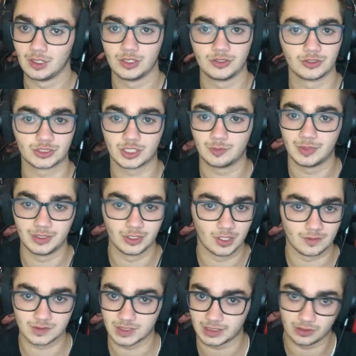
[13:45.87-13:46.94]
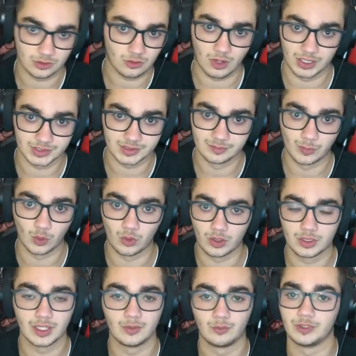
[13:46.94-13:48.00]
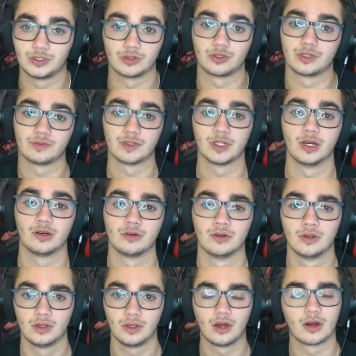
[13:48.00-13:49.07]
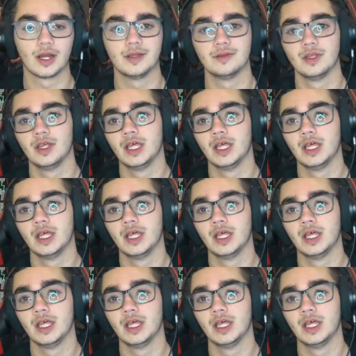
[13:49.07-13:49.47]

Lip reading: There could be nerfs like across the board, and we don't even know. All right?